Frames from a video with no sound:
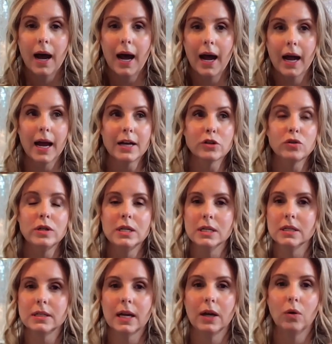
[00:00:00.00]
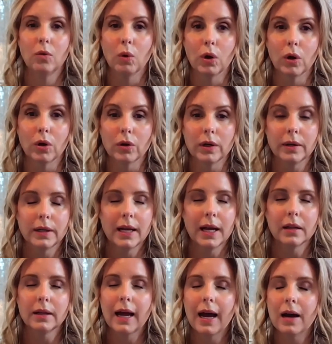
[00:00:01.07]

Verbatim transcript: I actually didn't say a word. Kelly,